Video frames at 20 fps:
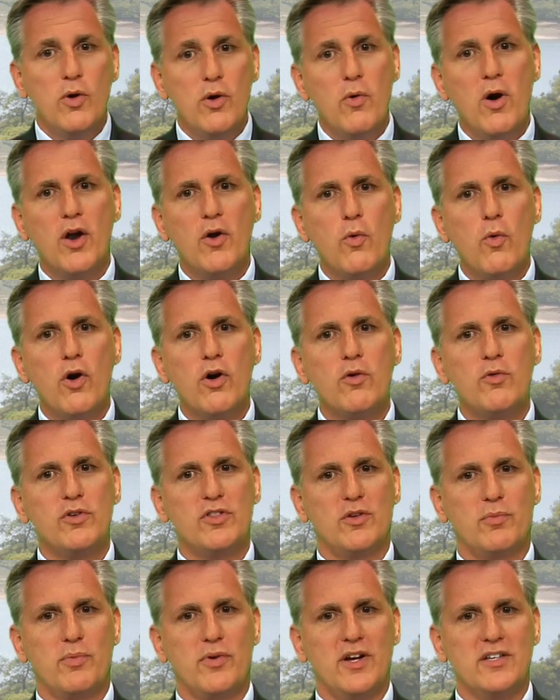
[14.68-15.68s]
We want to work
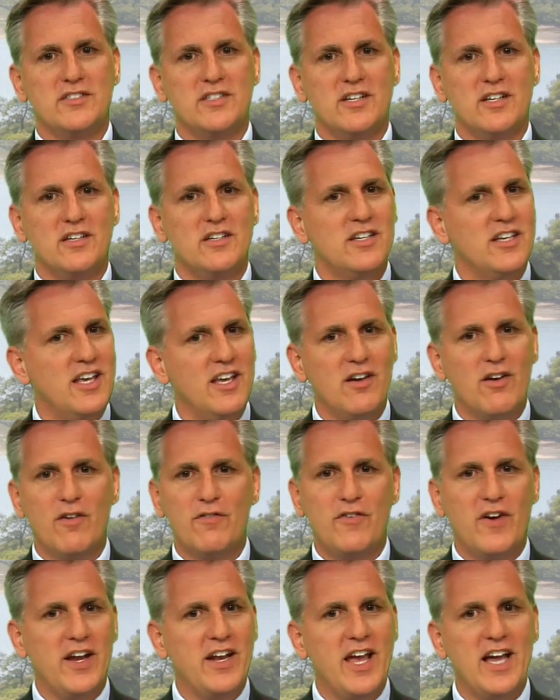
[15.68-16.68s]
with the president to get
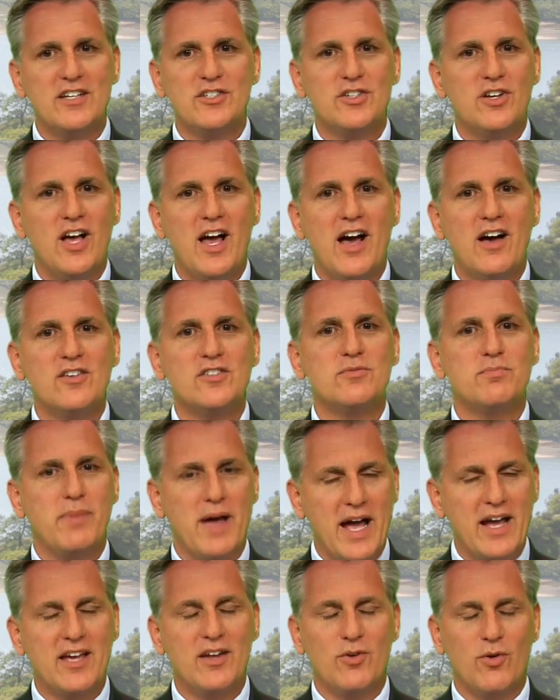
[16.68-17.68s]
our financial house
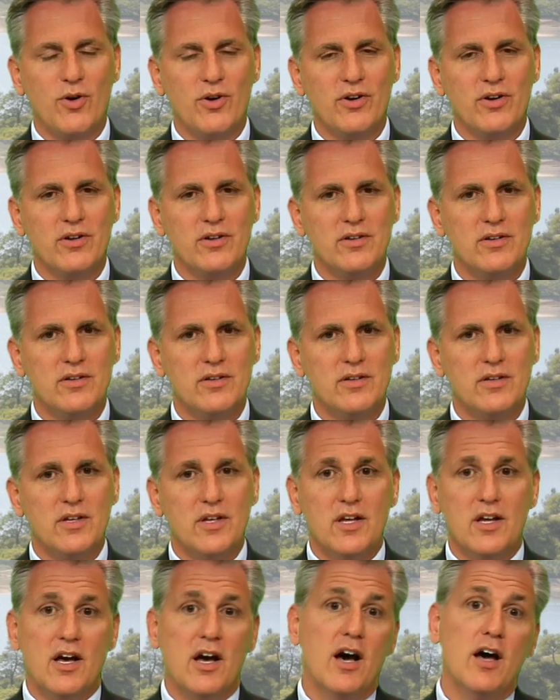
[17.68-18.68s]
back in order.
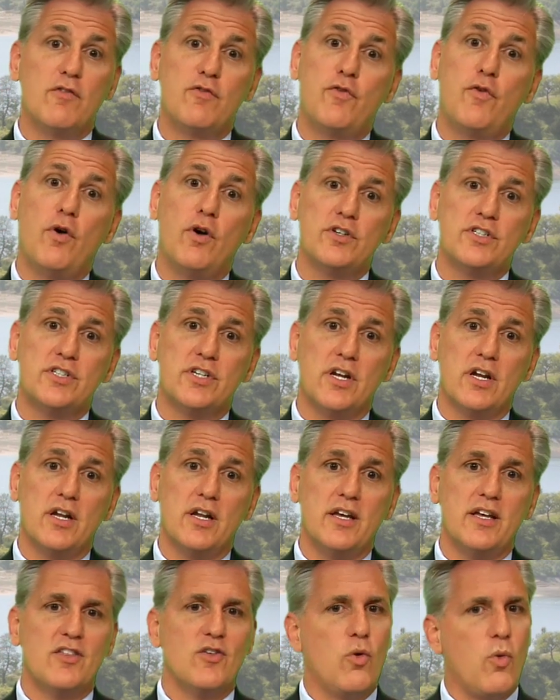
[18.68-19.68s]

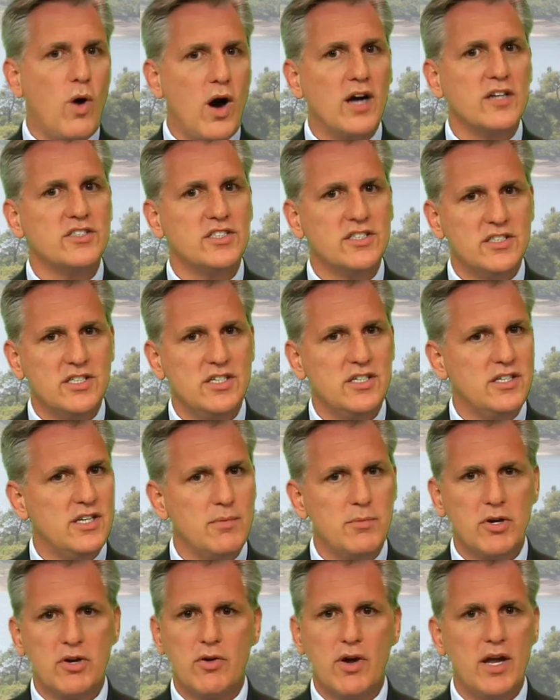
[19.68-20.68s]
Unfortunately, the Washington
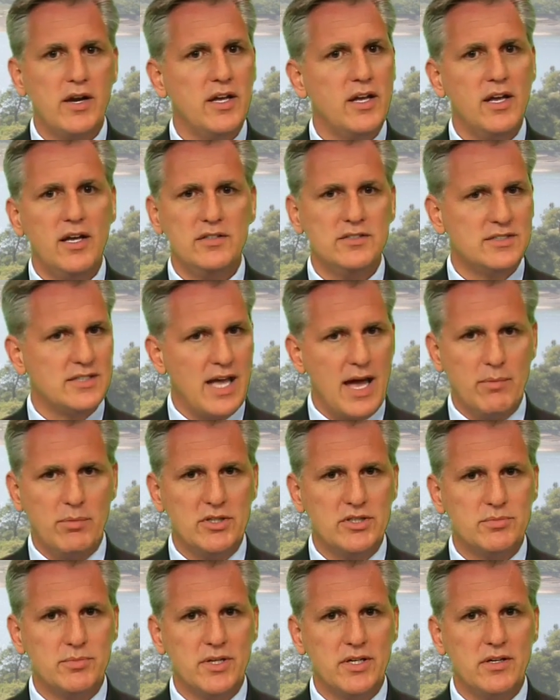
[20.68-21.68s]
Democratic
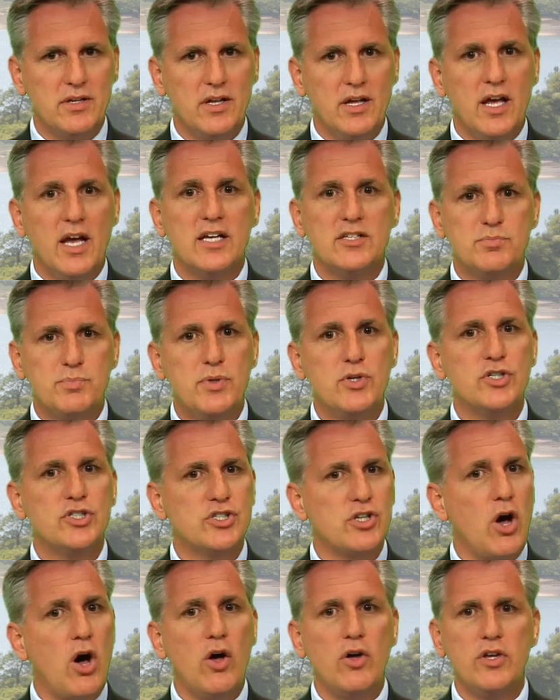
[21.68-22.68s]
establishment has
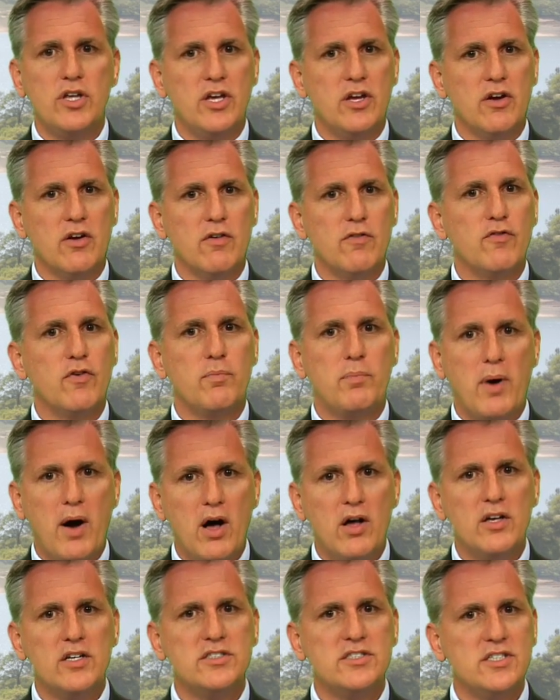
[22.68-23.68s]
pushed all year for
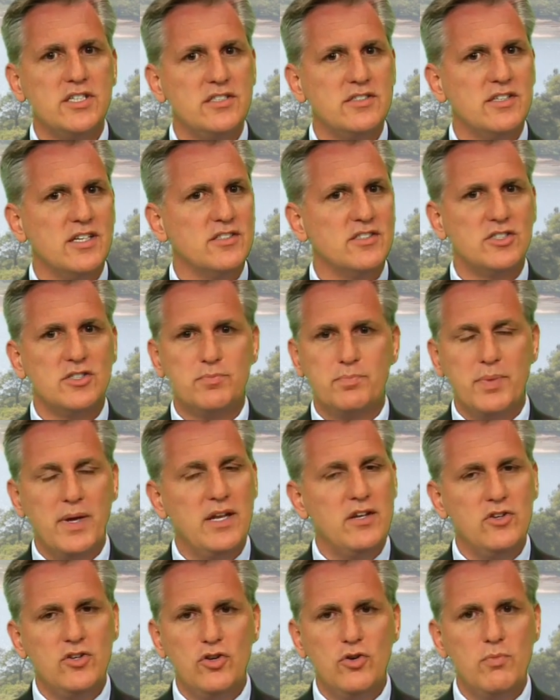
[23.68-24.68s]
policies that
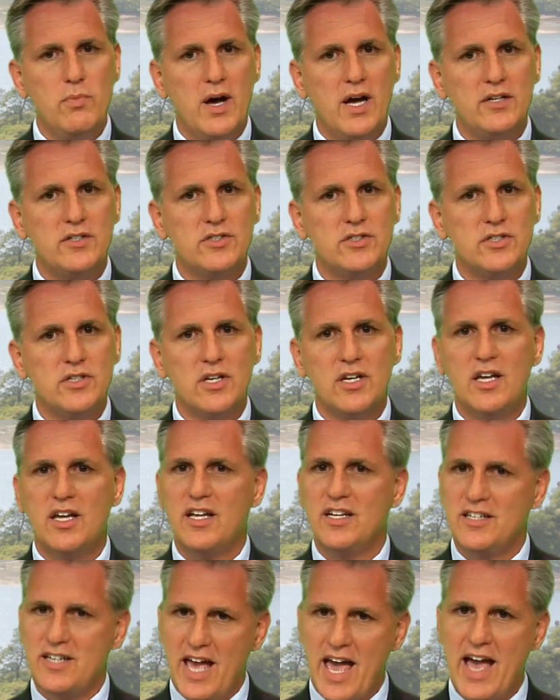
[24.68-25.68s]
spend too much,
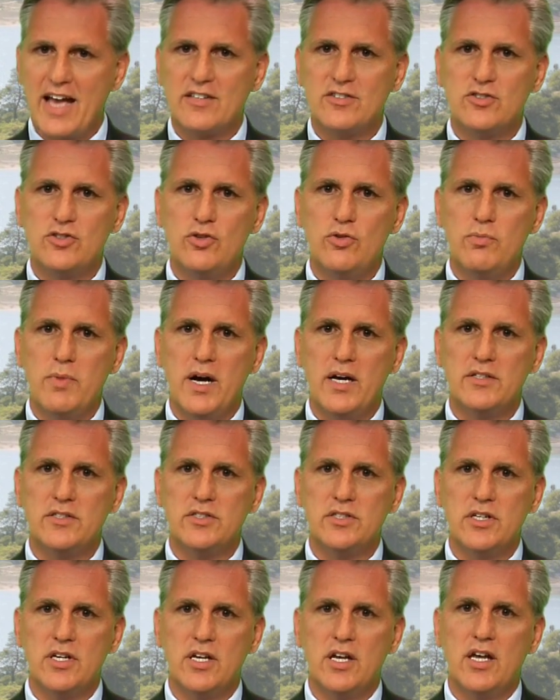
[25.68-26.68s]
tax too
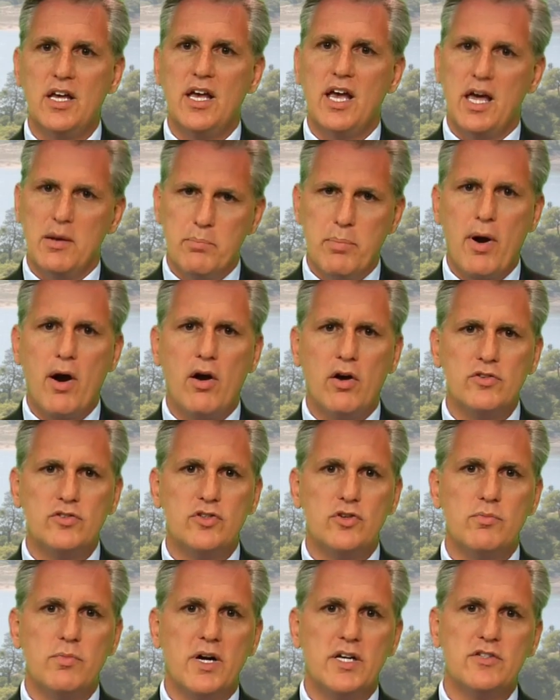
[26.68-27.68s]
much, and borrow
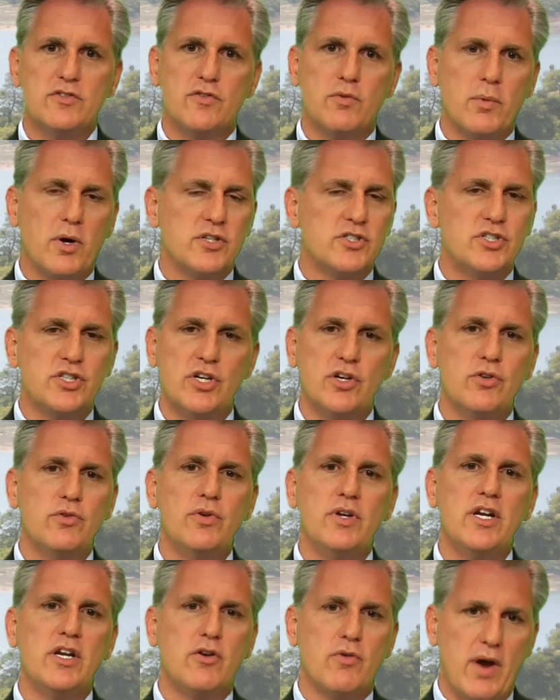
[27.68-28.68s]
too much from our
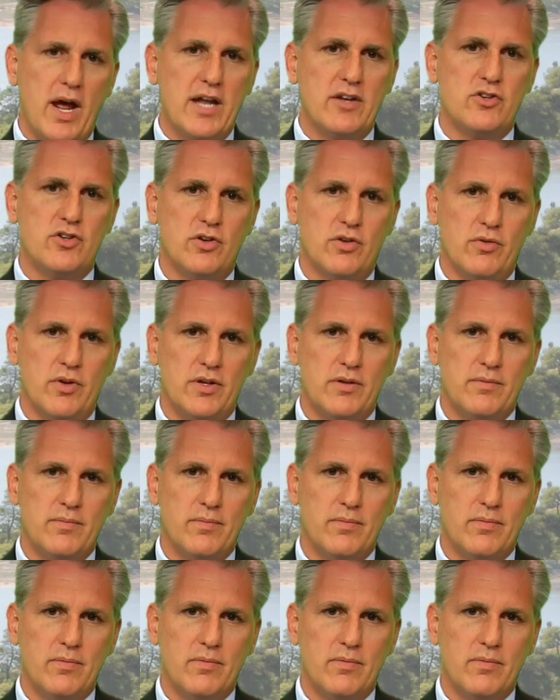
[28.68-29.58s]
children and grandchildren.